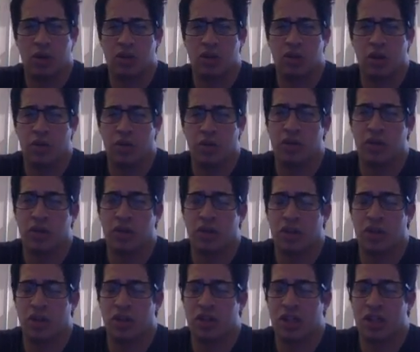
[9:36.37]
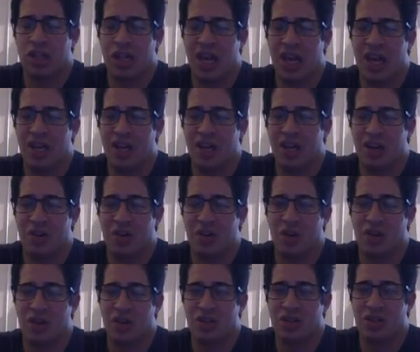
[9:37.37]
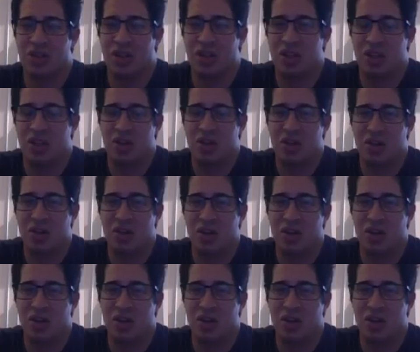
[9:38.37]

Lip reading: surfaces are sliding across each other.